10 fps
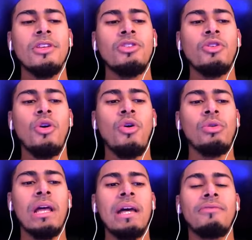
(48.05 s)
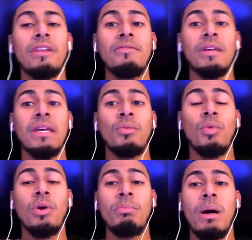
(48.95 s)
your whole life living in
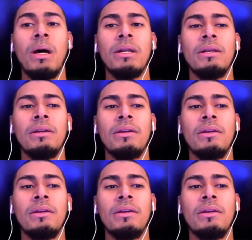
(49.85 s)
one body,